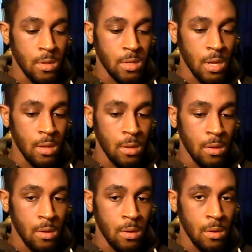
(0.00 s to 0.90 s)
You
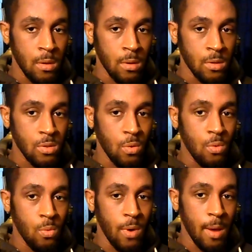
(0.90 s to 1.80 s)
understand? The
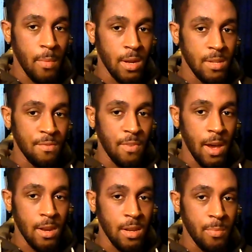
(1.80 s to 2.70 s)
so-called white man, he's
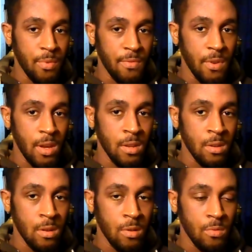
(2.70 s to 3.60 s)
violently
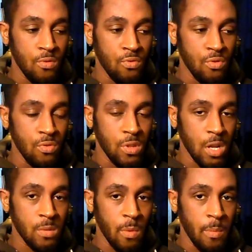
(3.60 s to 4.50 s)
perverting true
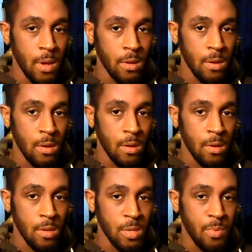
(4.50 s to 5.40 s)
judgment, man.
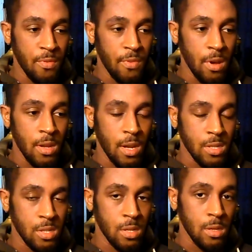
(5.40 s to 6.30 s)
He's
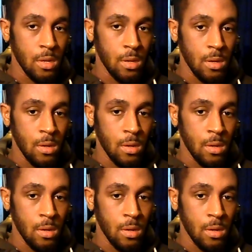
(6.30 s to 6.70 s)
perverting that shit.